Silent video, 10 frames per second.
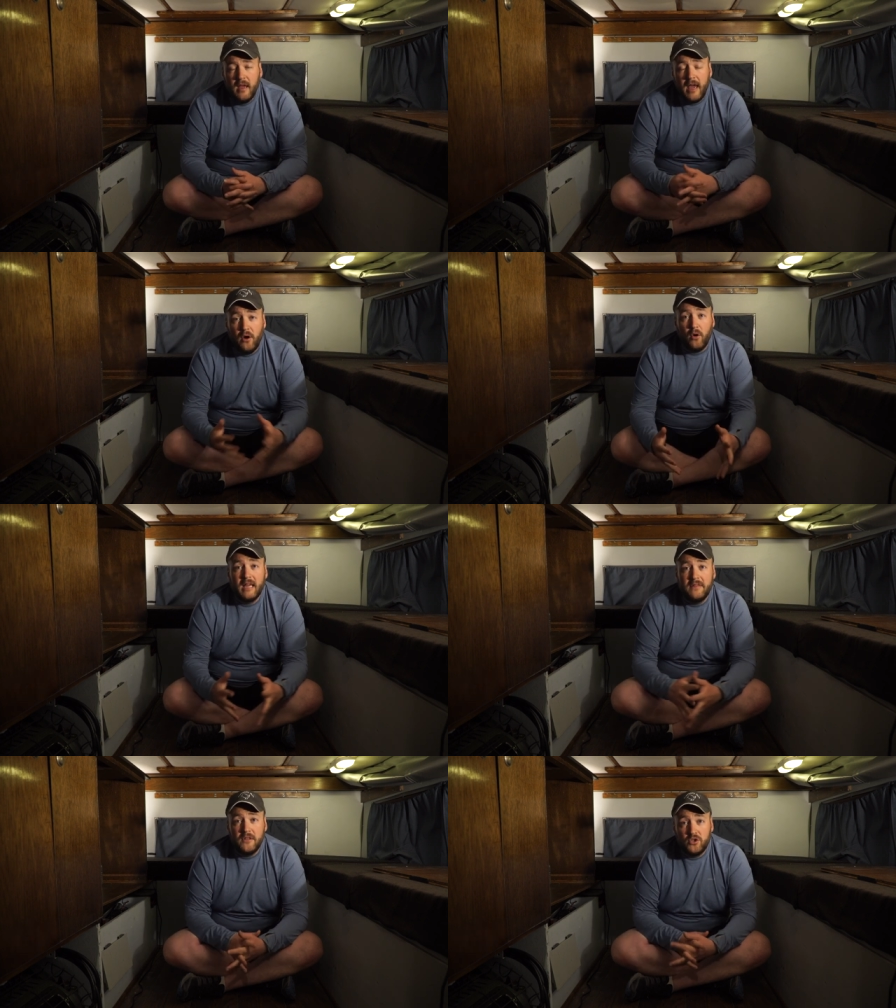In
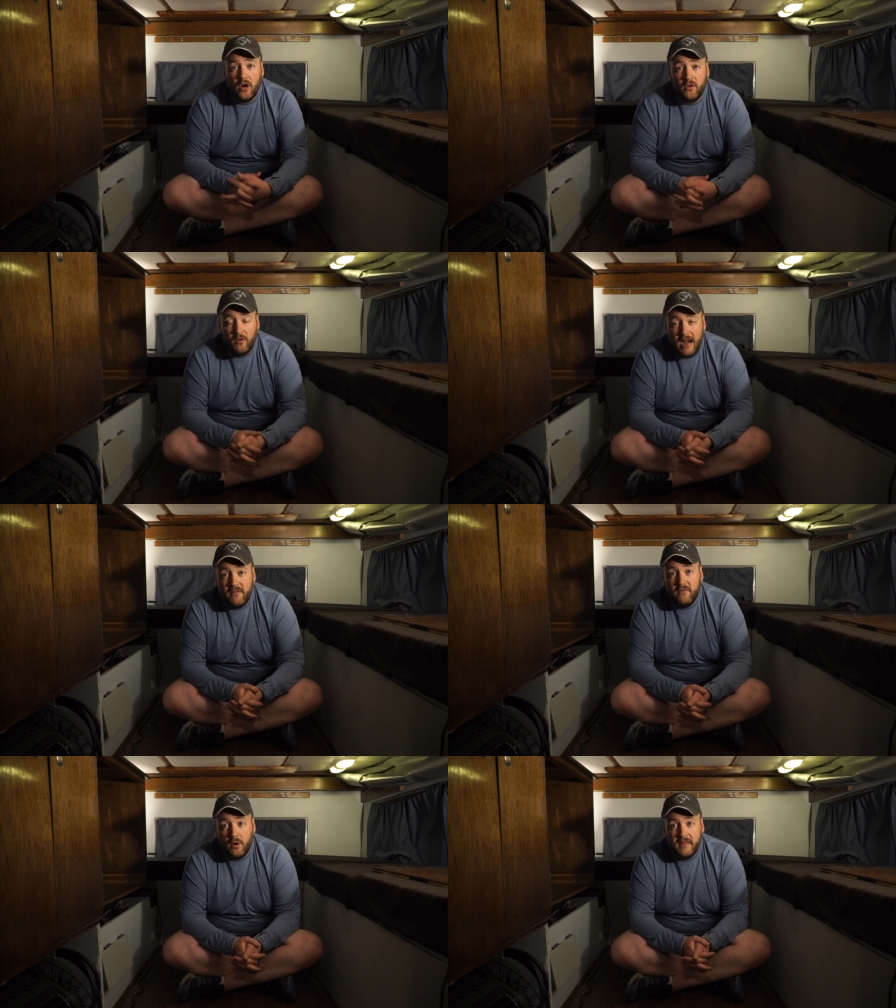order to get the truck
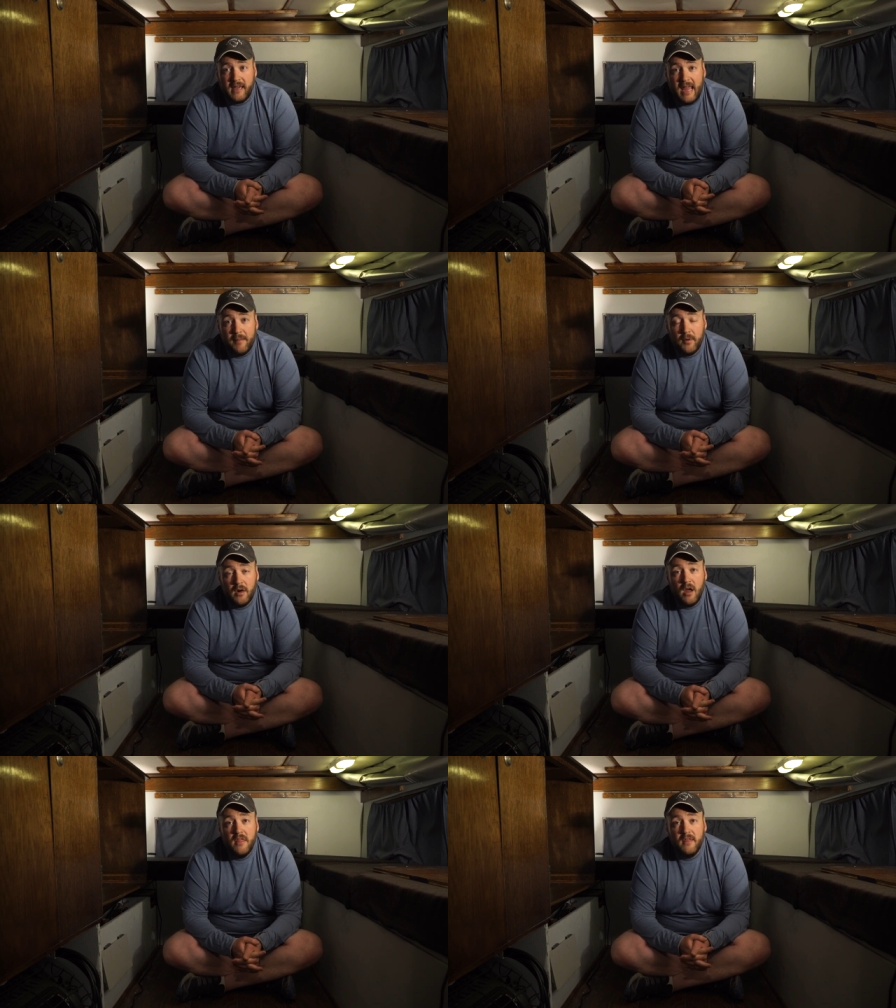ready for the
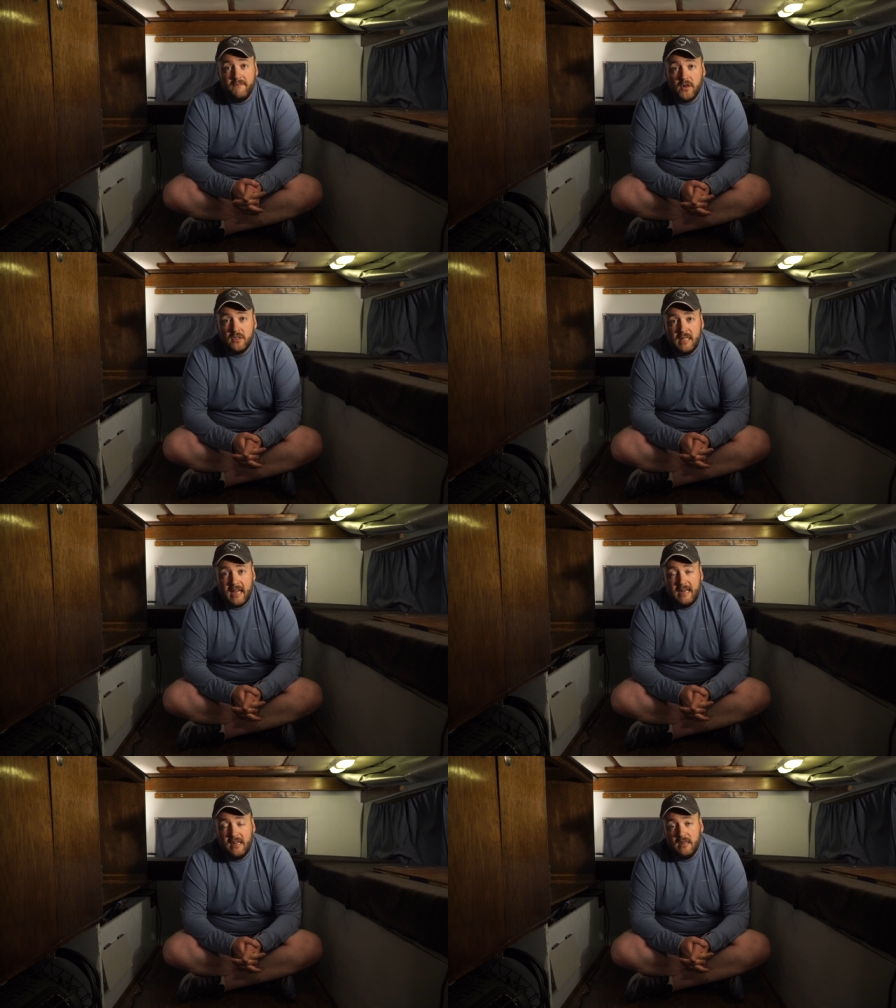camper, the first
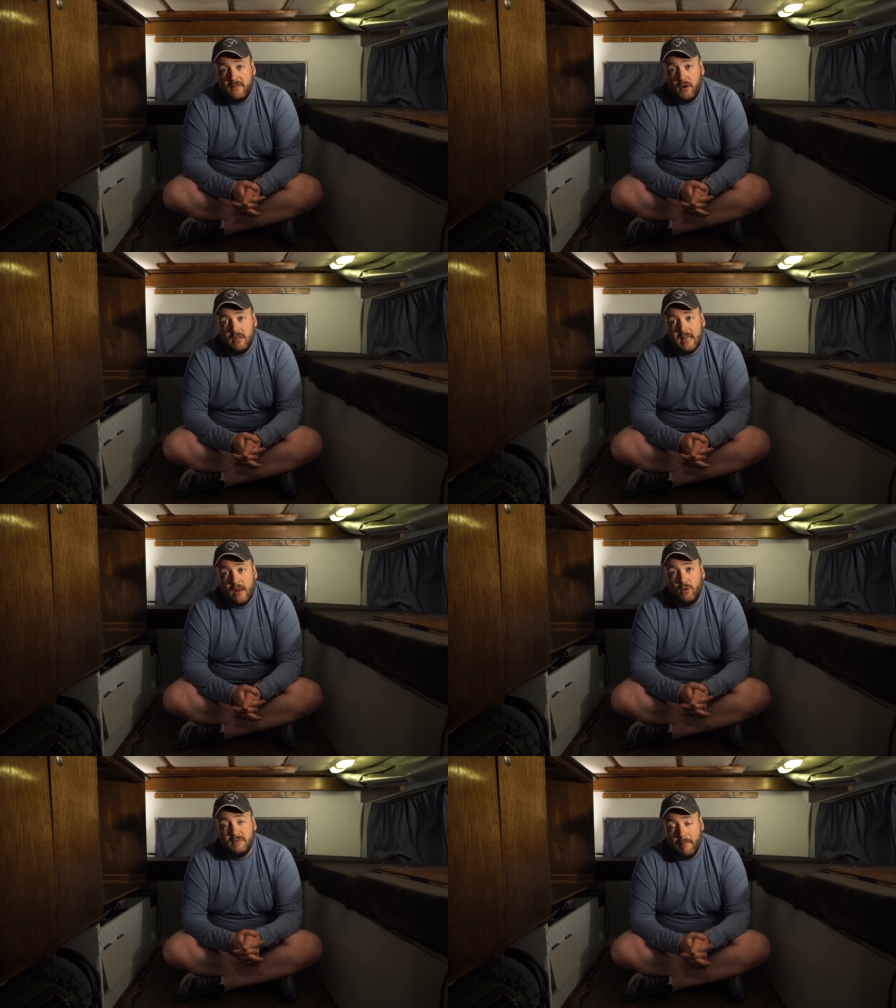thing I needed to focus
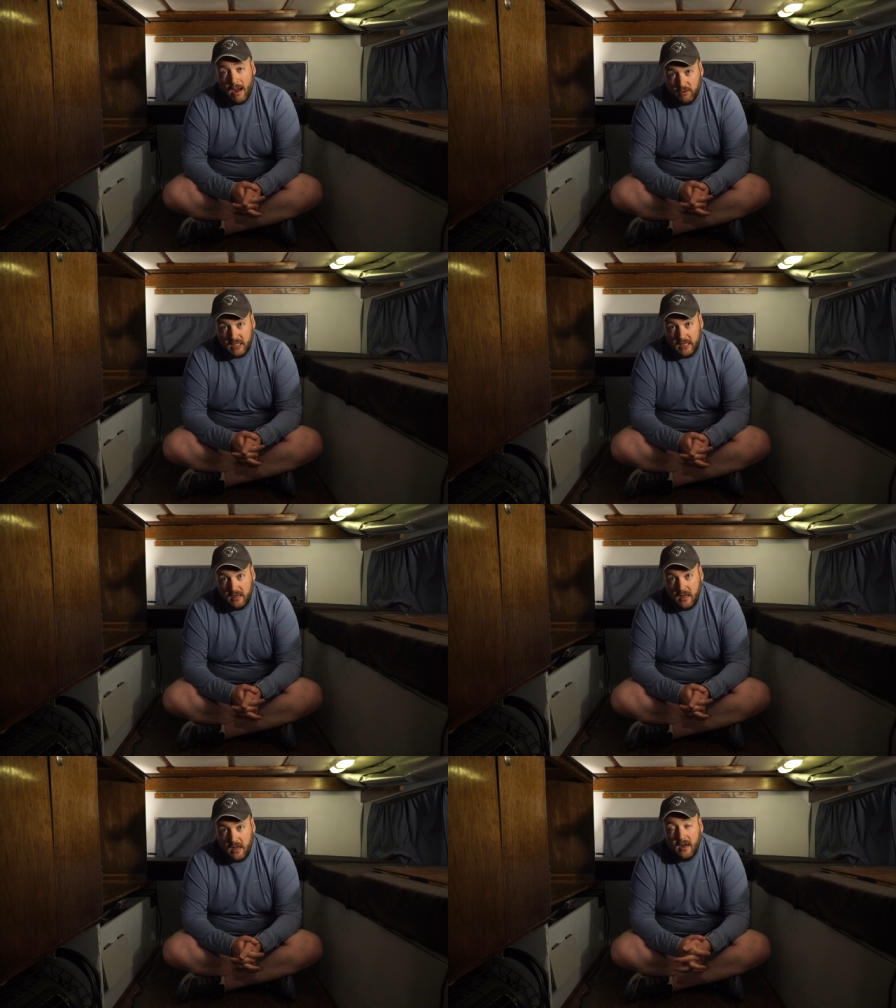on was
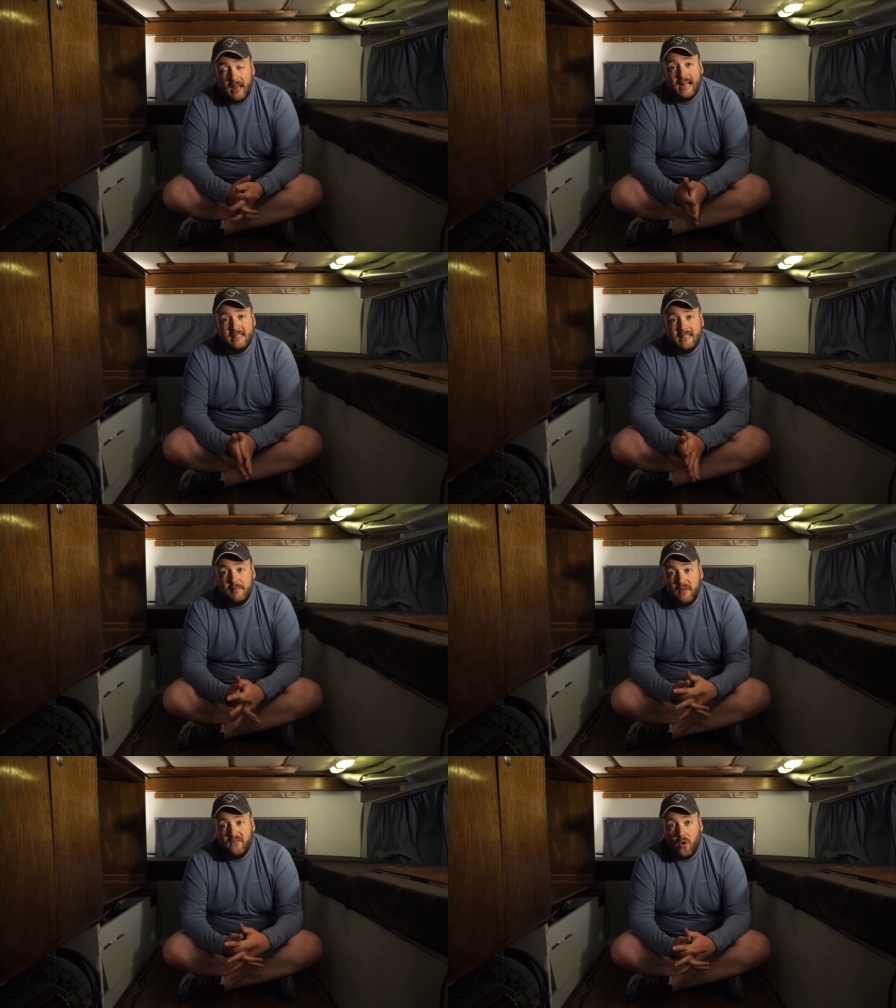mounting. Like I'd
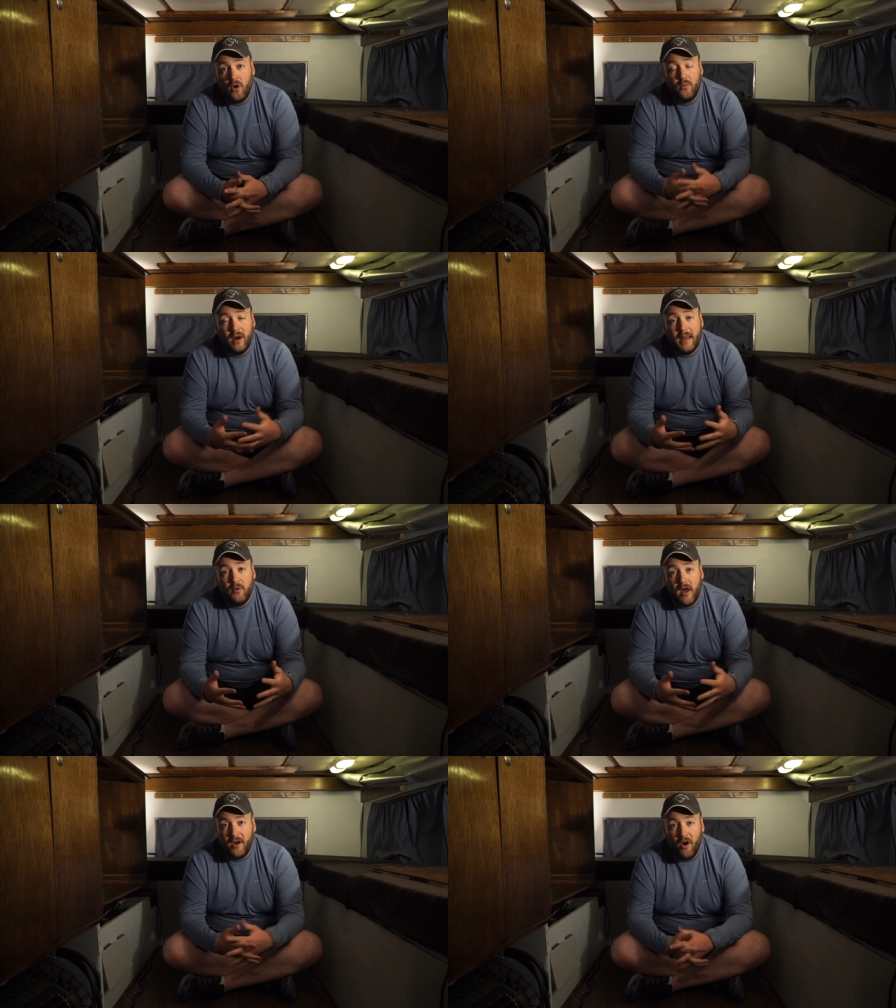said before, when I
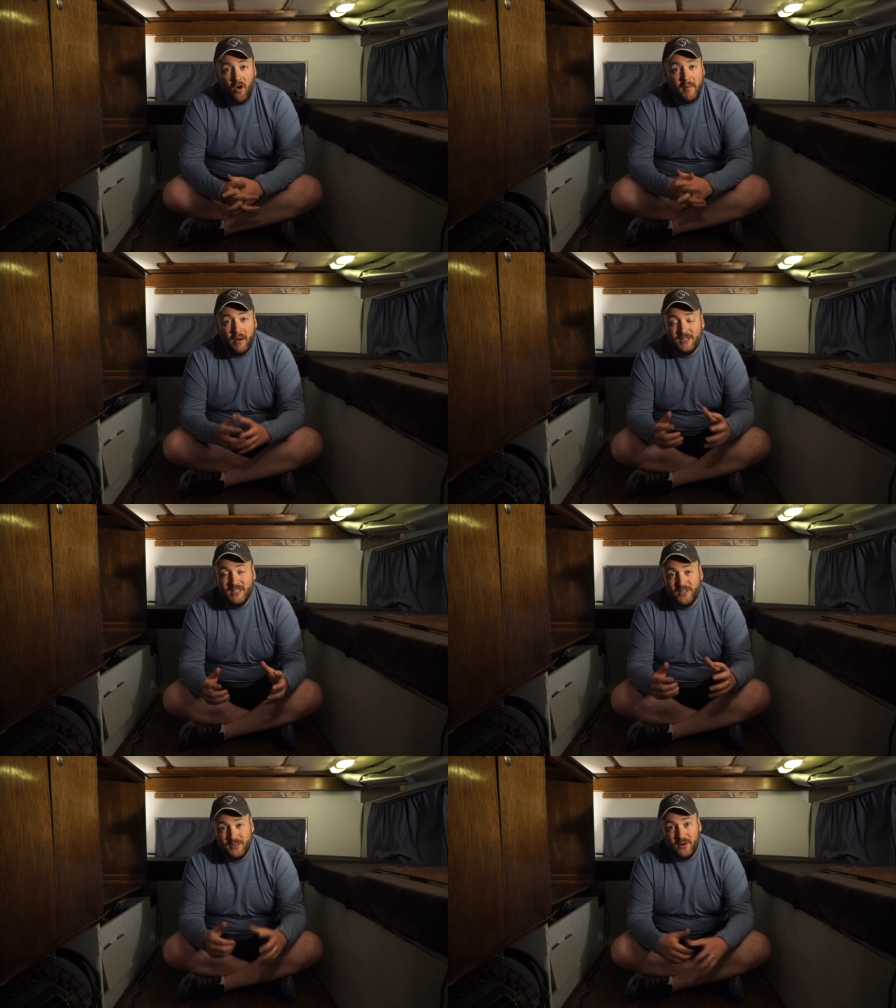brought it home, I was
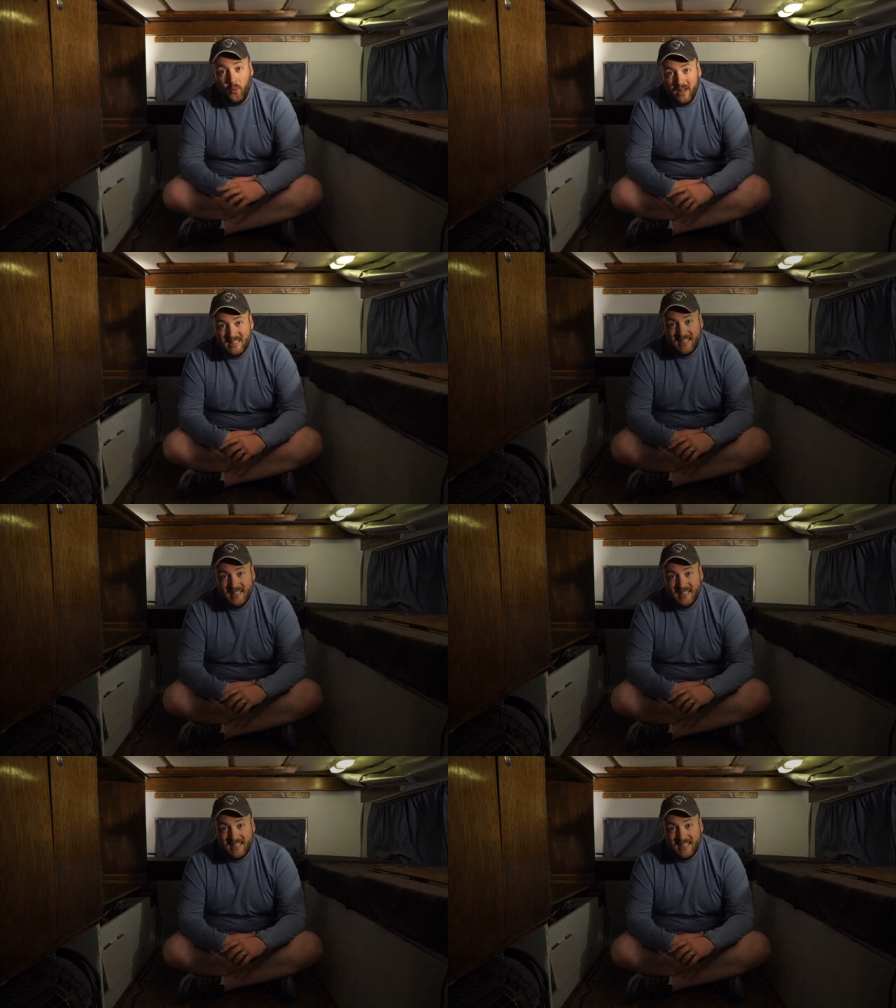just using one